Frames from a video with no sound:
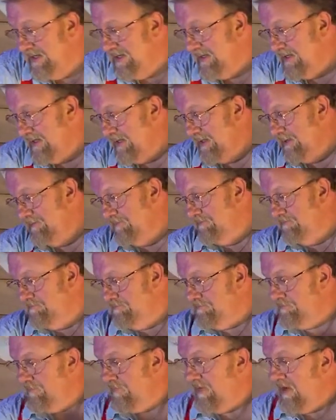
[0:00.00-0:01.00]
Um,
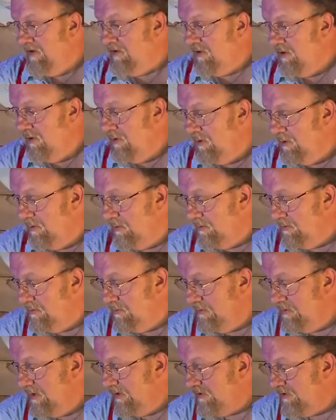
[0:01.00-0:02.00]
so
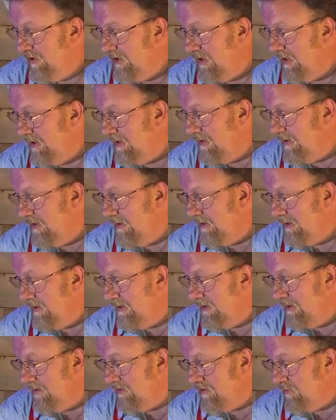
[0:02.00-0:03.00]
let's see.
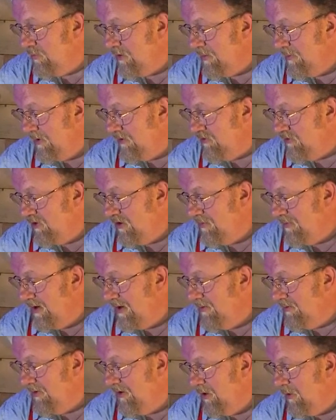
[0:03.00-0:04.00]
Uh, I just want to make sure of my
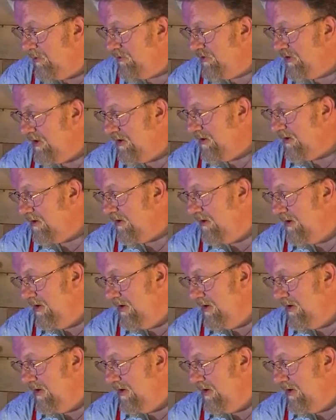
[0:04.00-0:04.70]
own notes here.